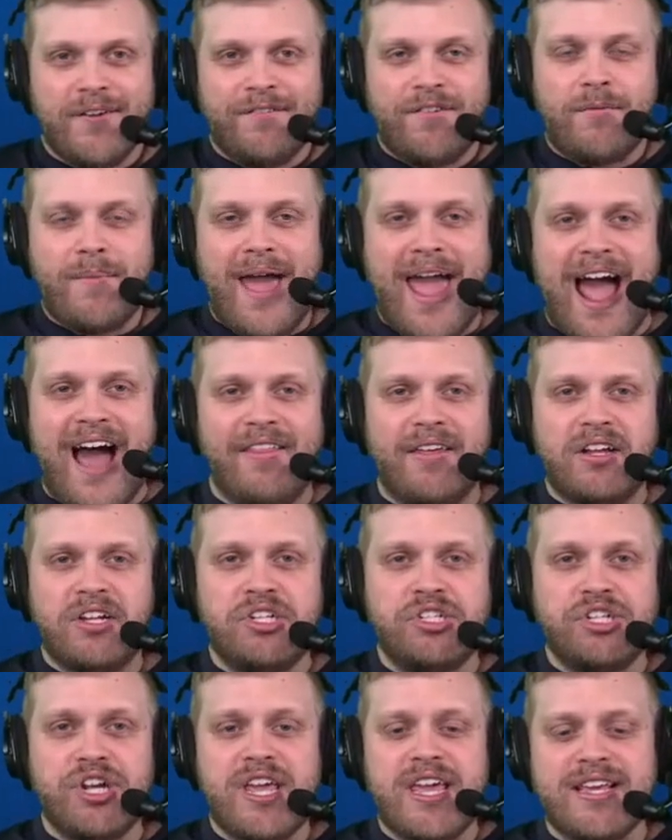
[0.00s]
From
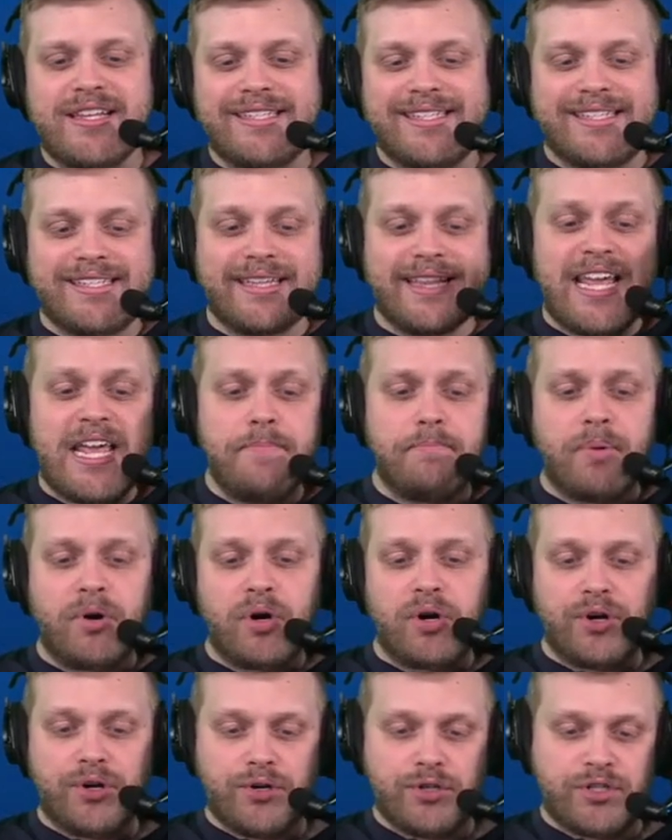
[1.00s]
Alec G,
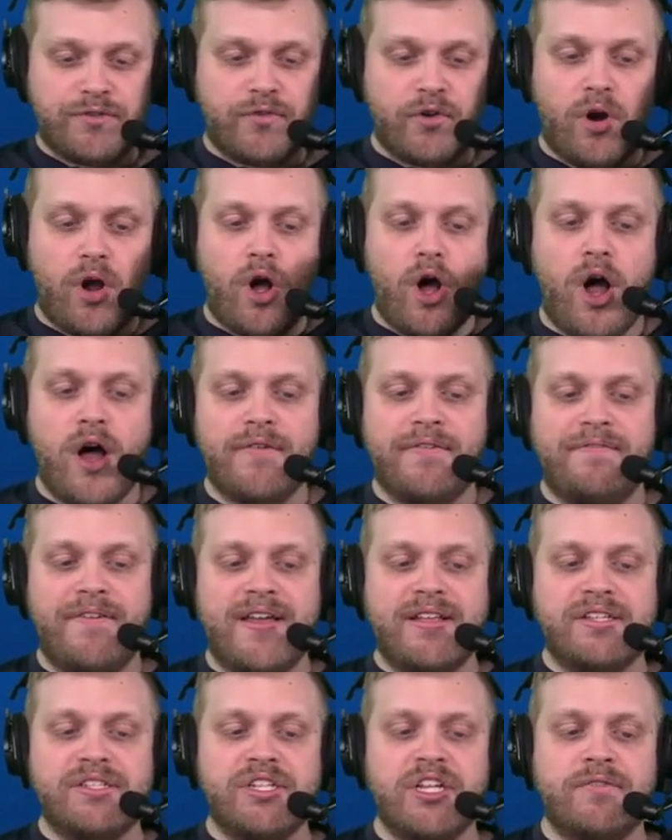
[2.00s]
sleepers for
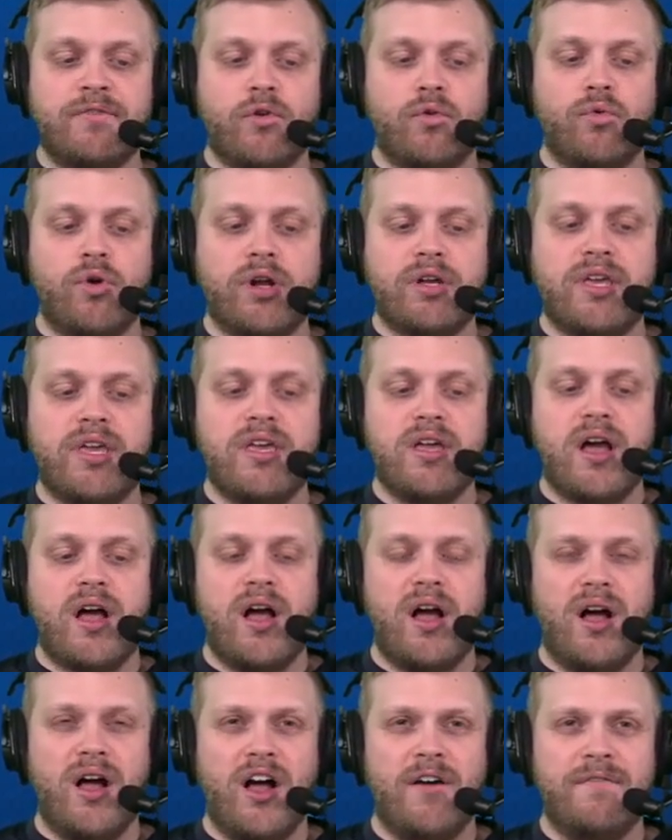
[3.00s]
offensive rookie
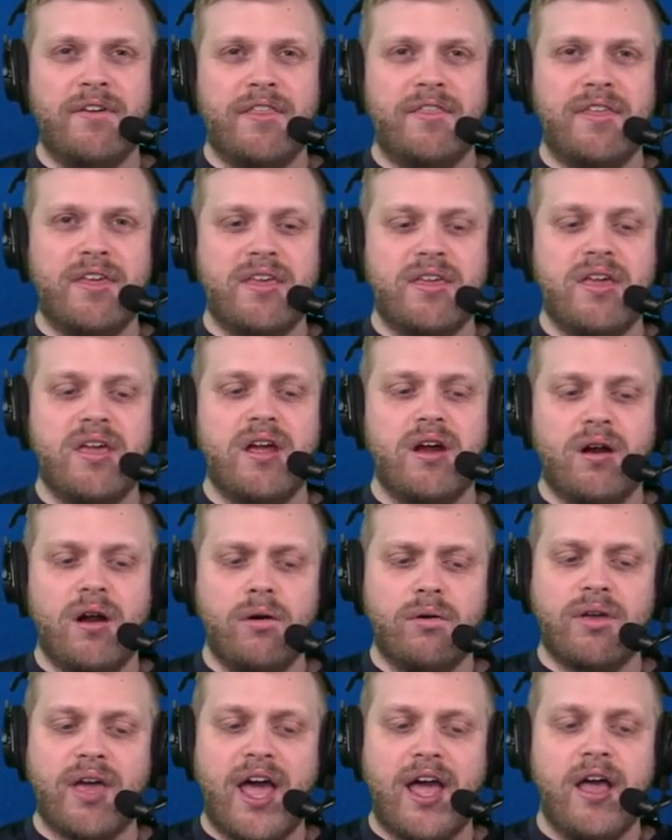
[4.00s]
of the year.
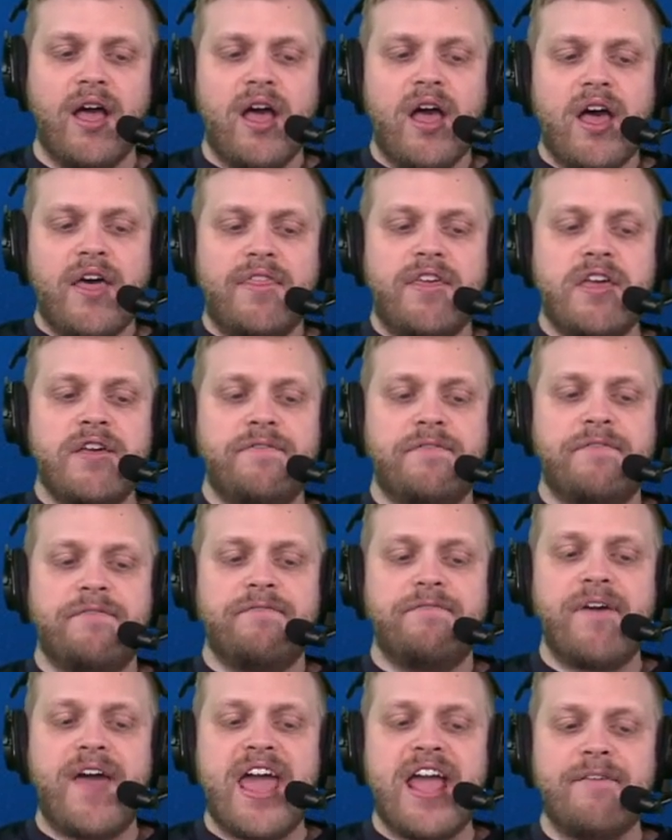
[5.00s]
Okay. The
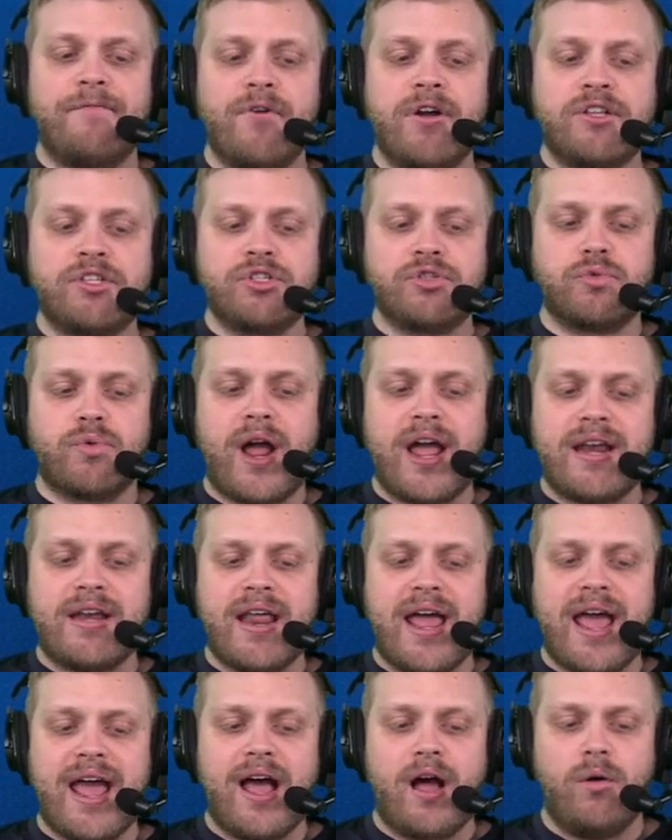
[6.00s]
favorites right
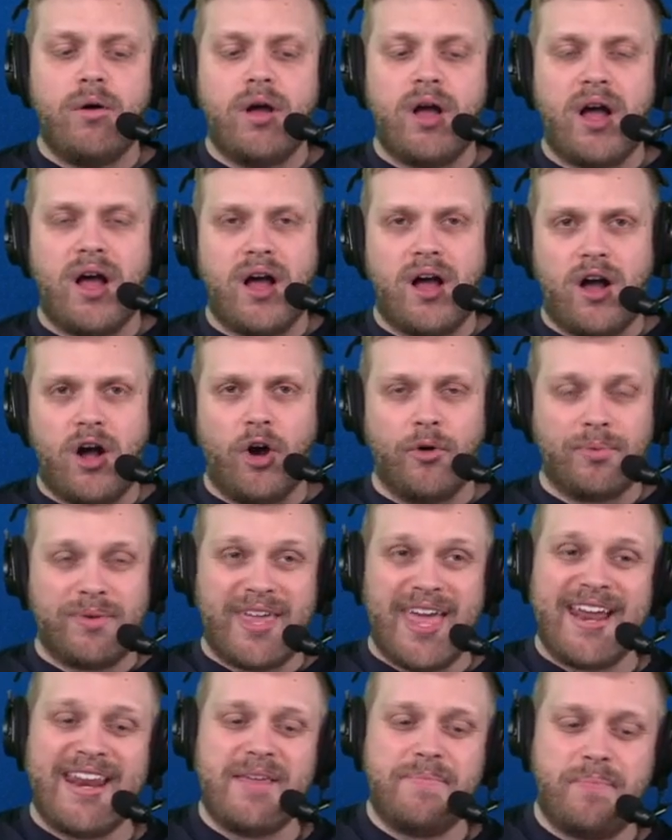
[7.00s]
now are
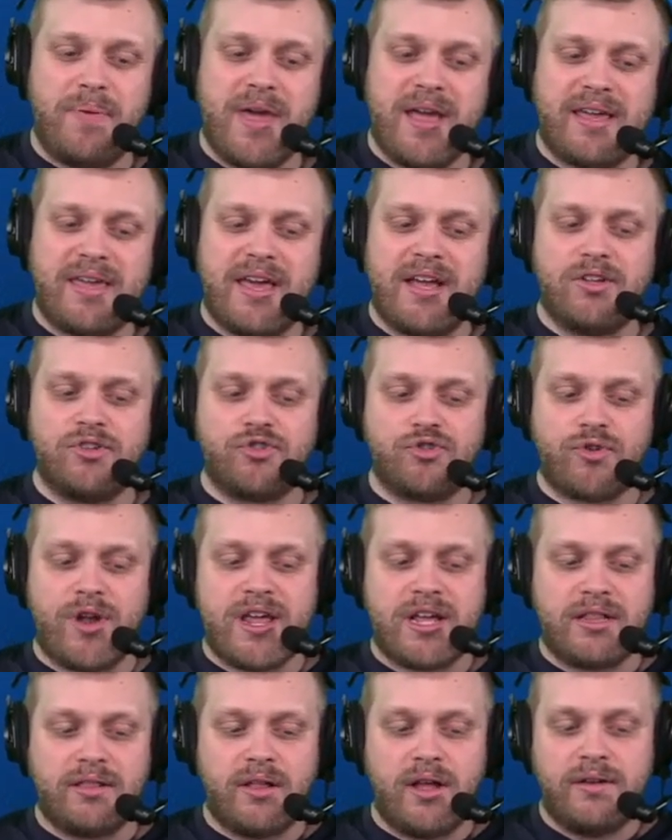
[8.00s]
Kenny Pickett,
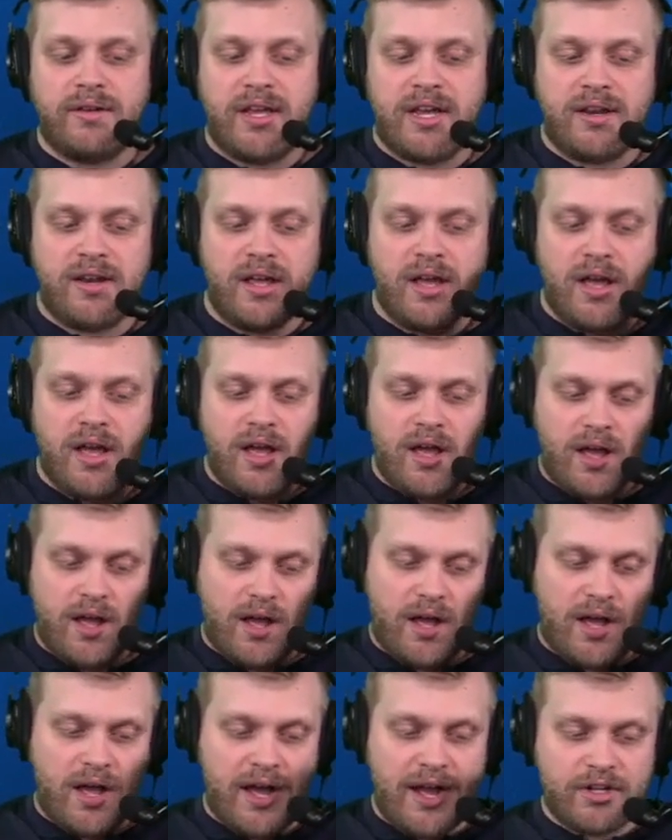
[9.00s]
Drake London,
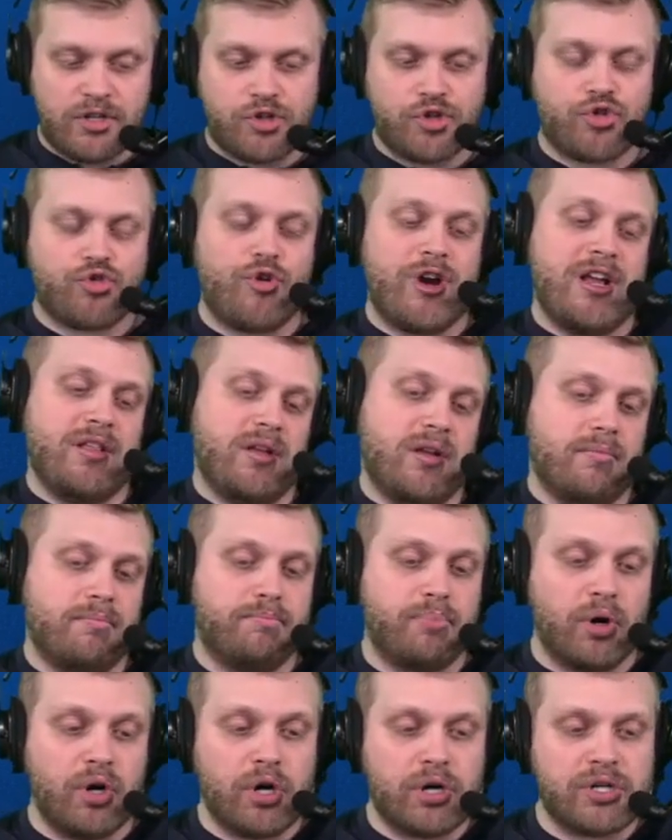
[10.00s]

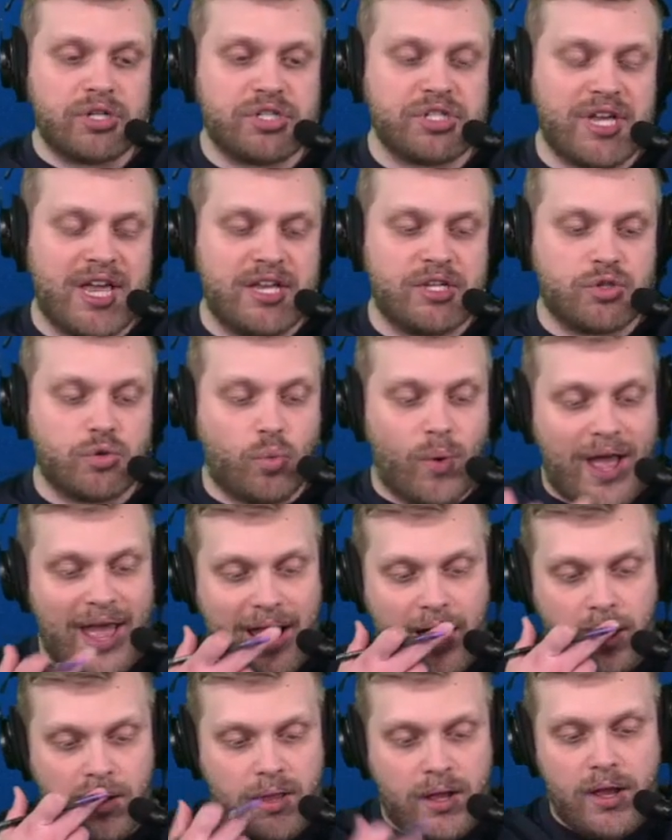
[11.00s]
Treylon Burks as
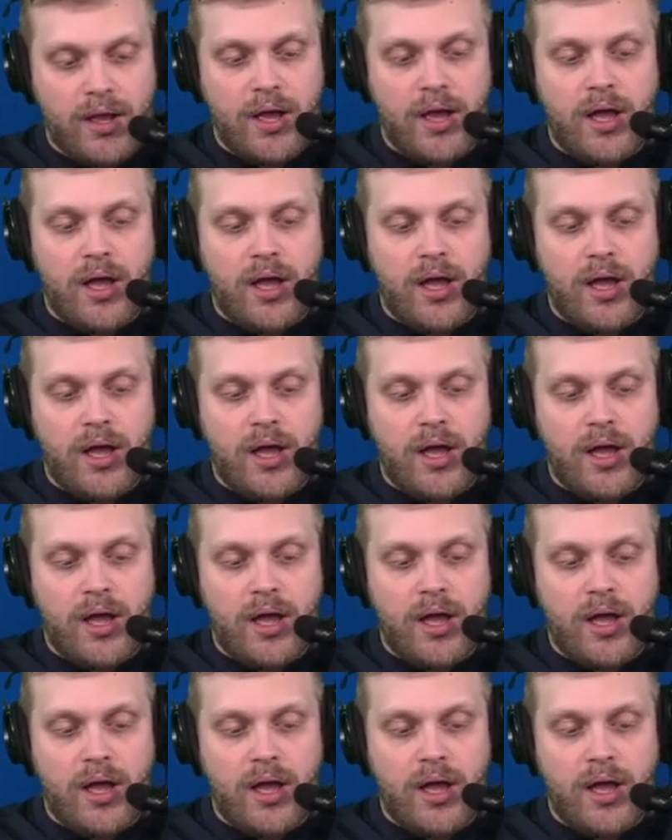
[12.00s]
well.